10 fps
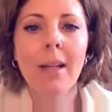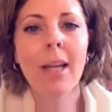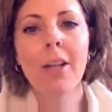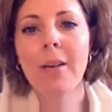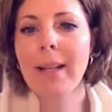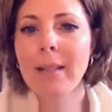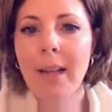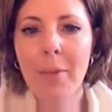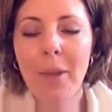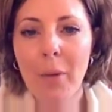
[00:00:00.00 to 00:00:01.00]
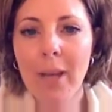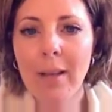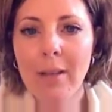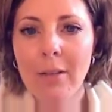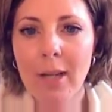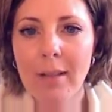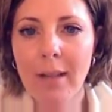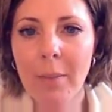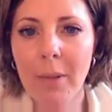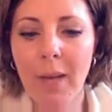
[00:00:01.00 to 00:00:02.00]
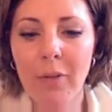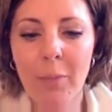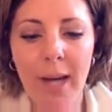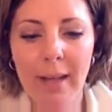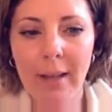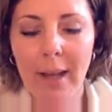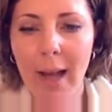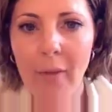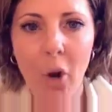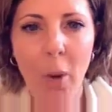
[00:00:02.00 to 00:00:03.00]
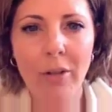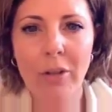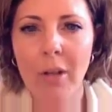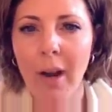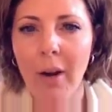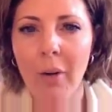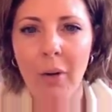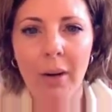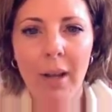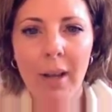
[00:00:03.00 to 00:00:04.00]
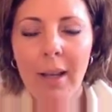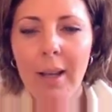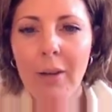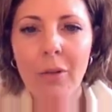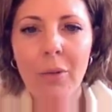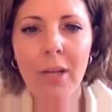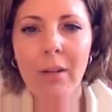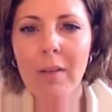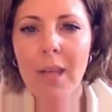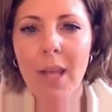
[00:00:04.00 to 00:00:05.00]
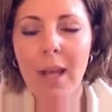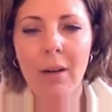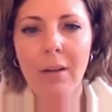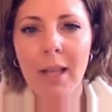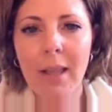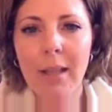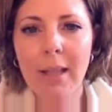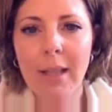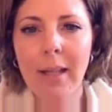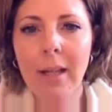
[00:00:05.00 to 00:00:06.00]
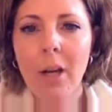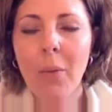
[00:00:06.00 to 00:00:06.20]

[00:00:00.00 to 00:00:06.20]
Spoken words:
Now, you know, anytime that we try to study behavior by having a questionnaire or interviewing or anything like that,